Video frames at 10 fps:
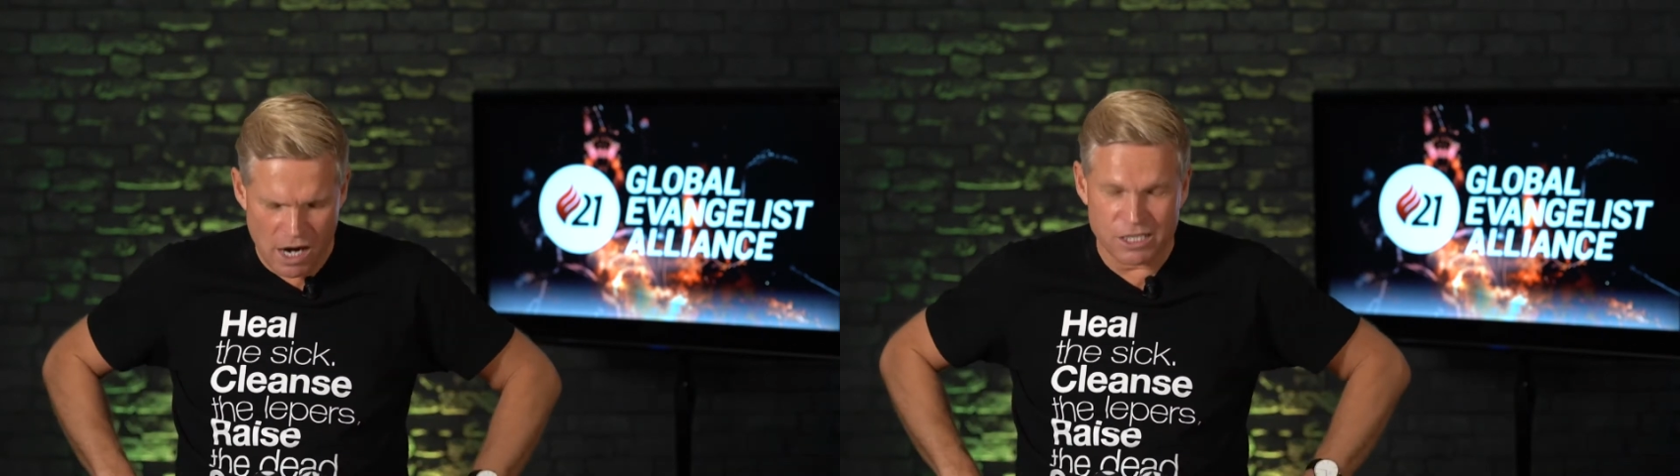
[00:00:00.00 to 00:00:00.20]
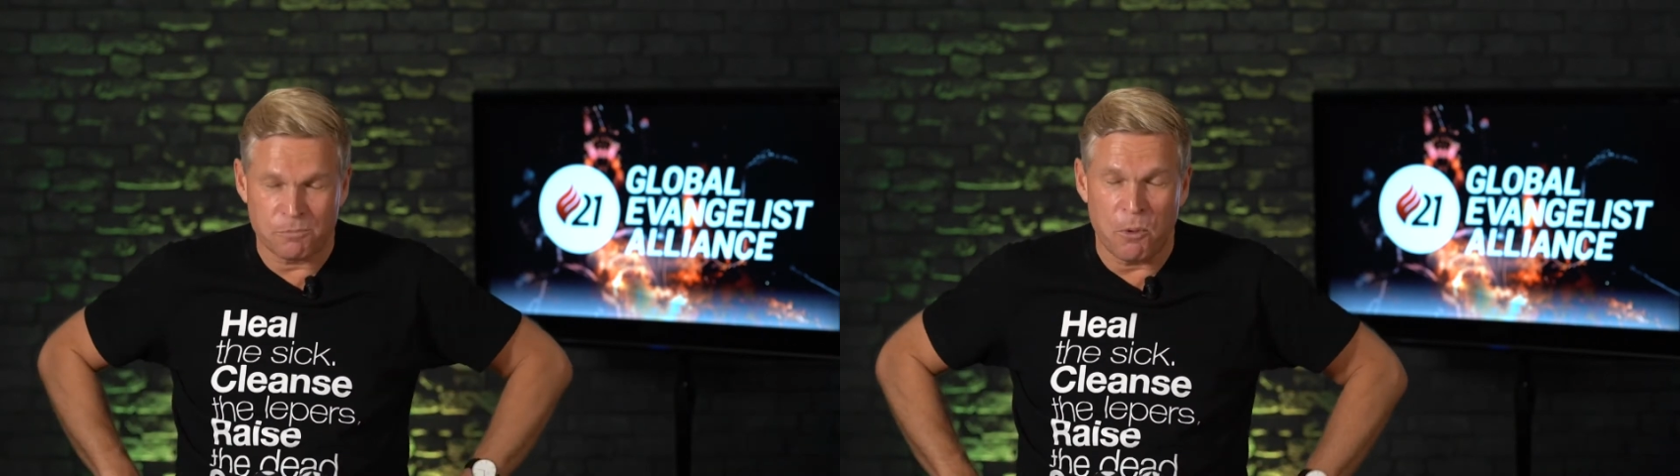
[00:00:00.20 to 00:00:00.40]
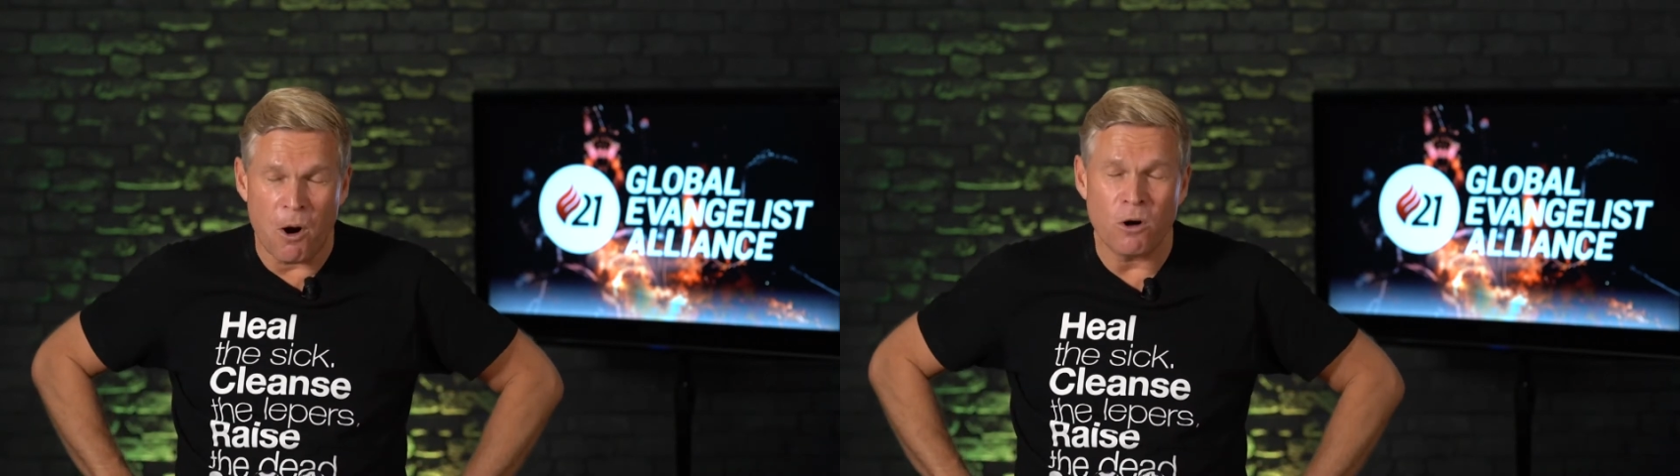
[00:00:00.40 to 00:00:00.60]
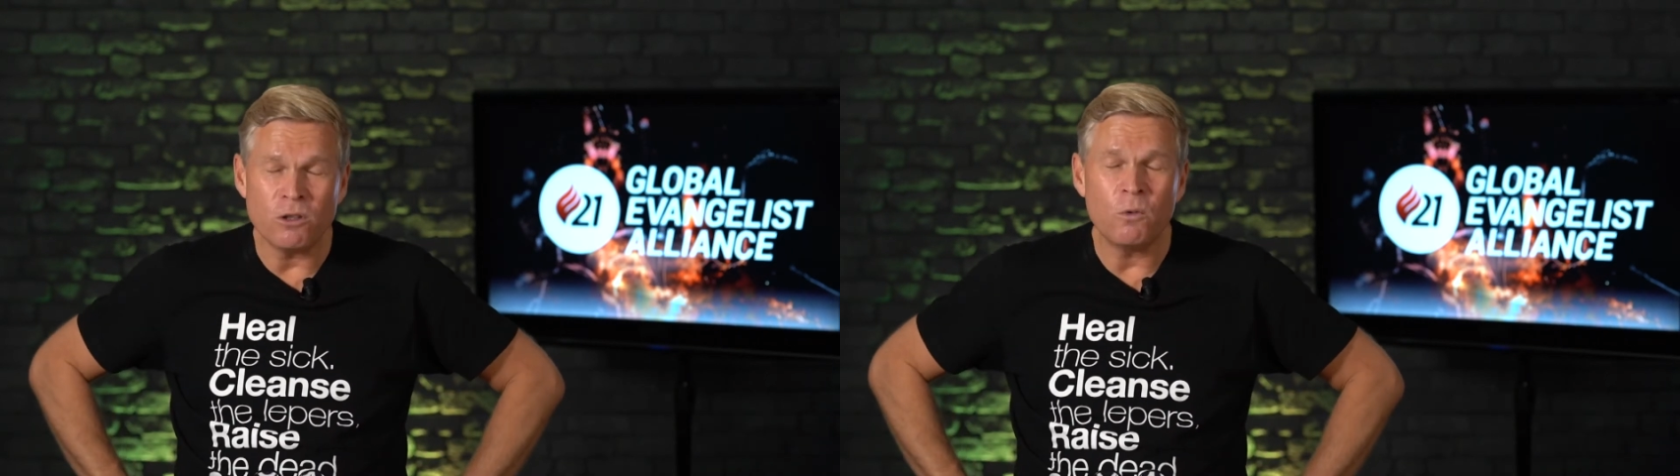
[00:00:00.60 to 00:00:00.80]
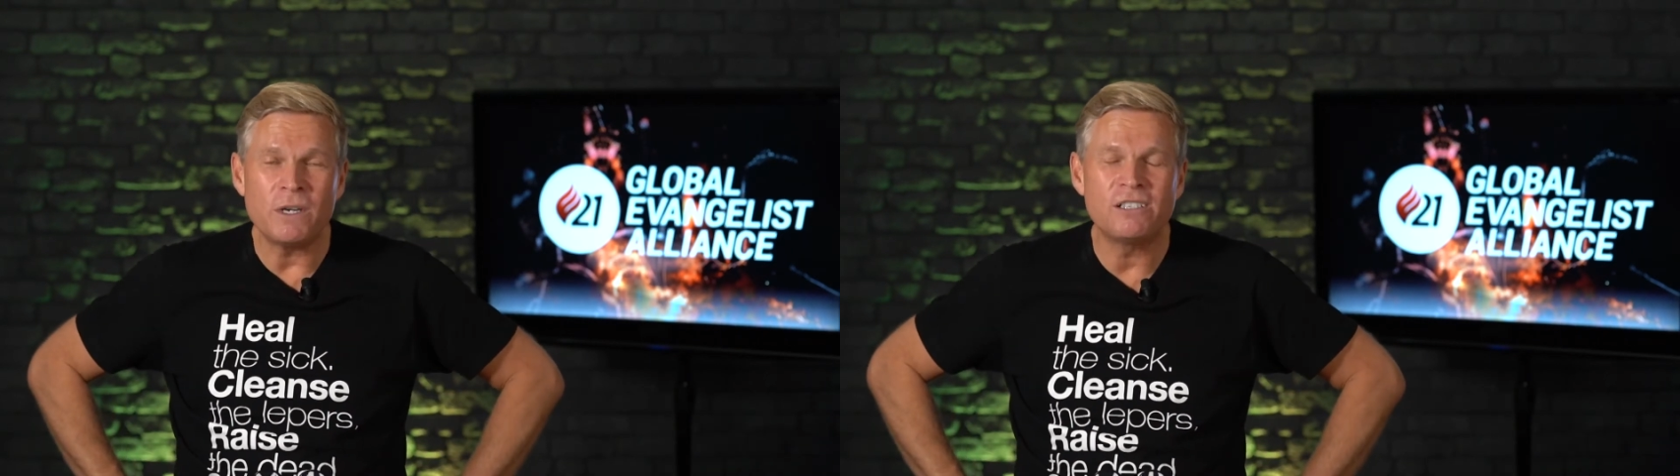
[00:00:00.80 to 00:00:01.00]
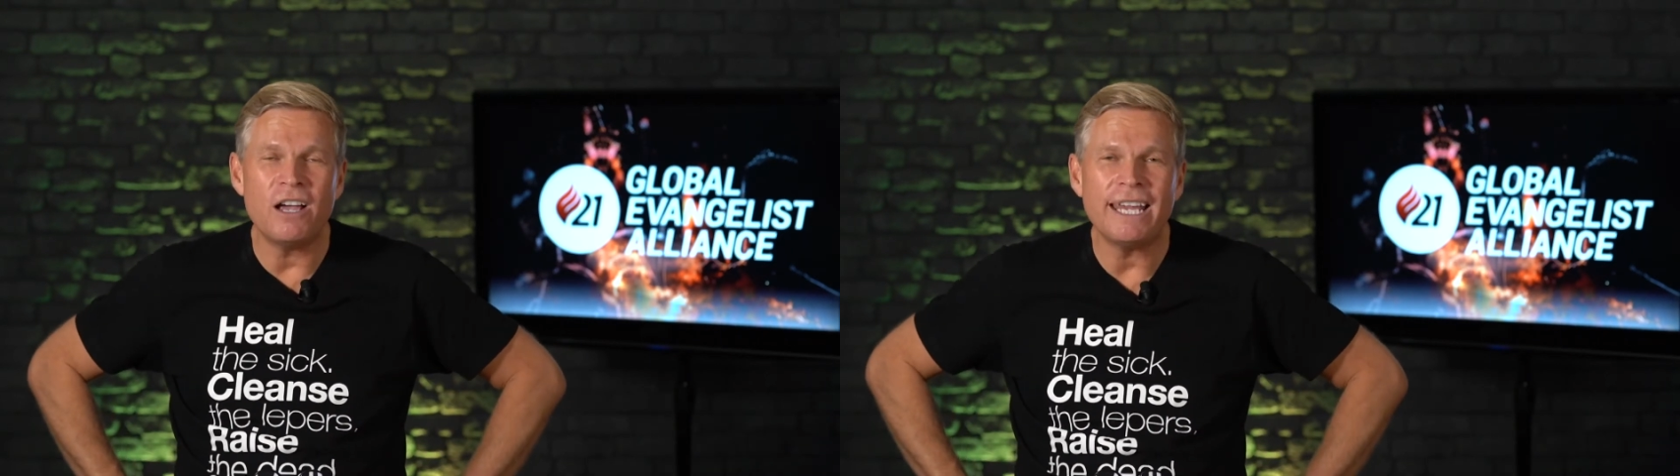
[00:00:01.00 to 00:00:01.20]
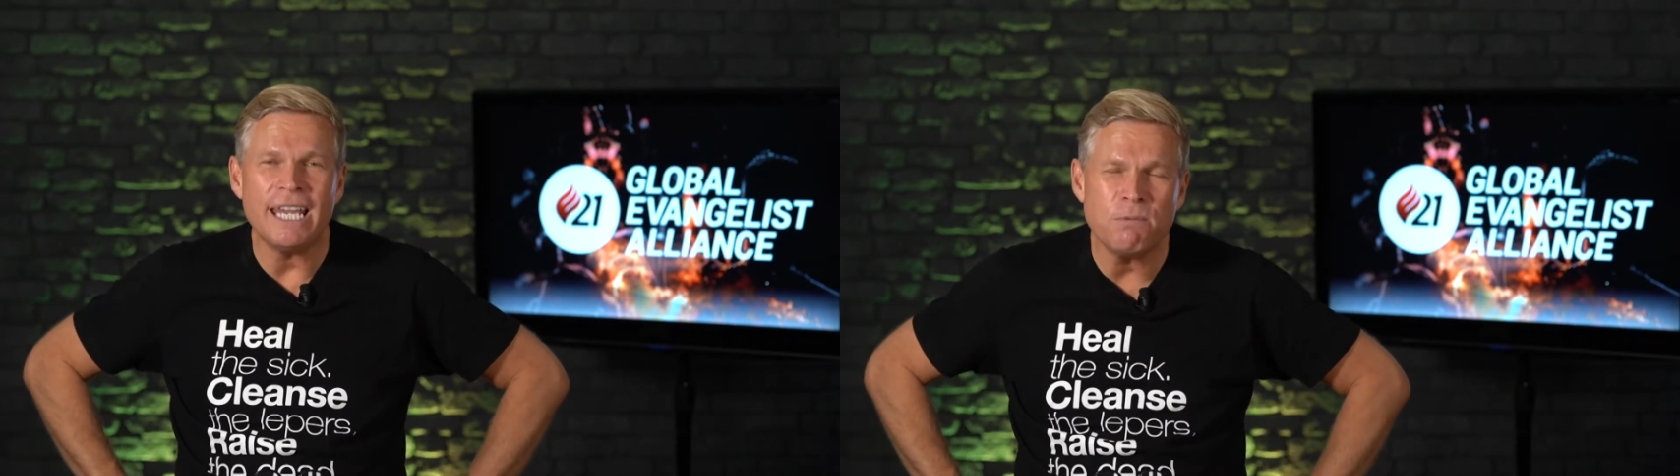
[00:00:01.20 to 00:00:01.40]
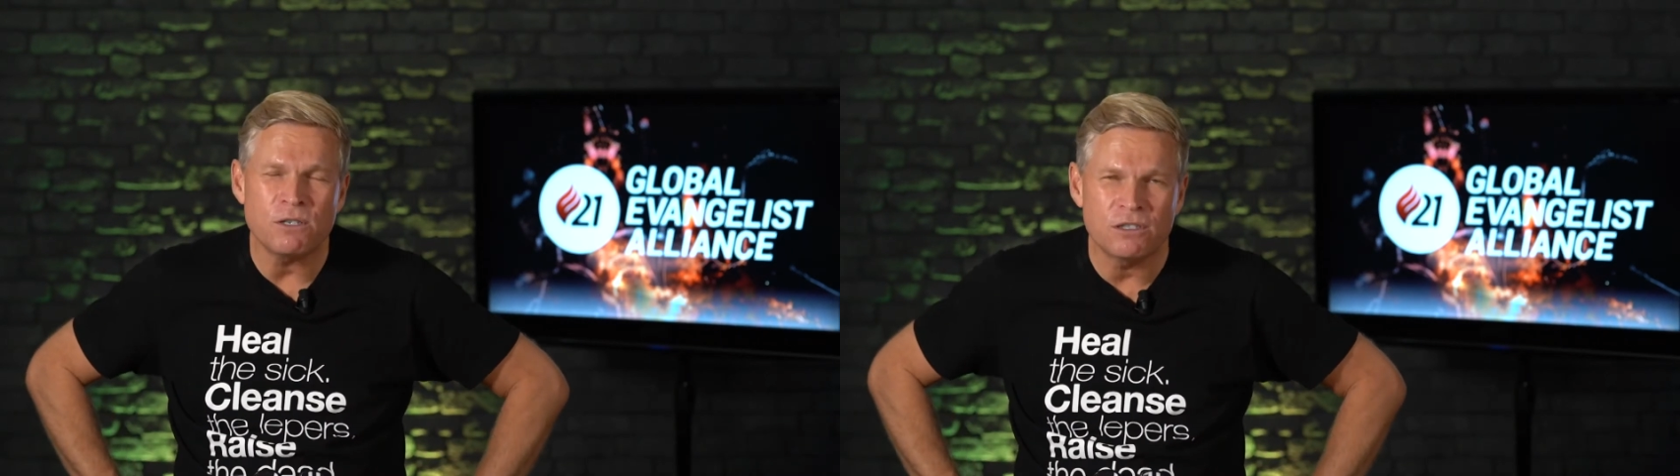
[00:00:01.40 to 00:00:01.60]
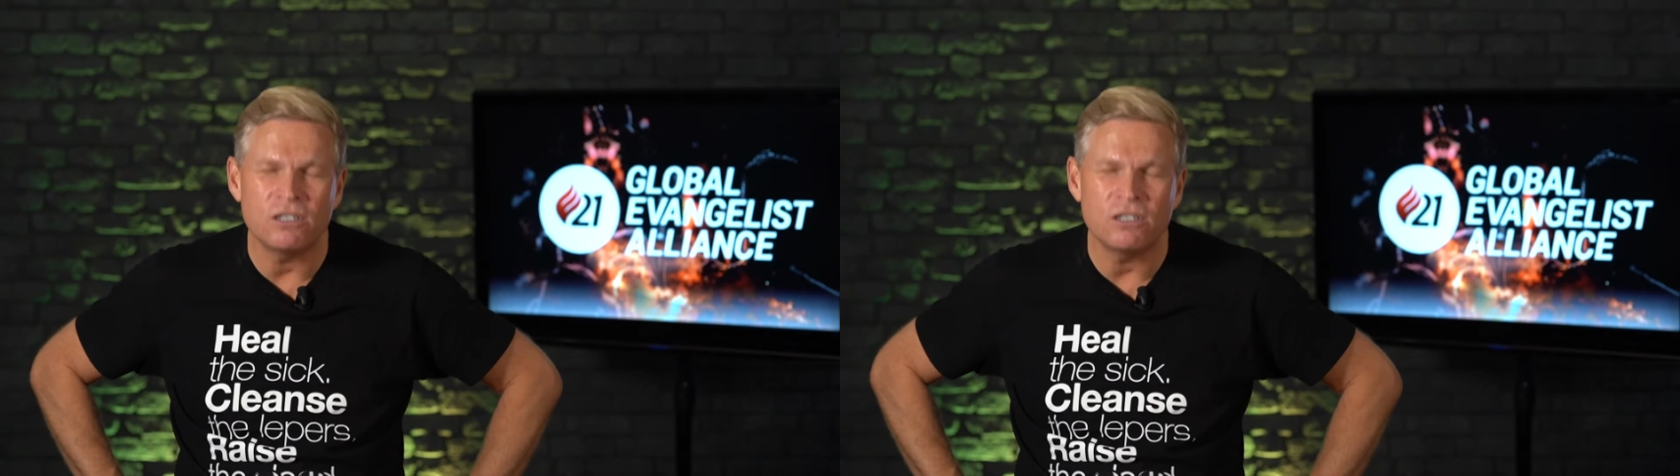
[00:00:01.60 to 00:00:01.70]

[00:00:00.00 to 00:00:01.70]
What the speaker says: was born with the hips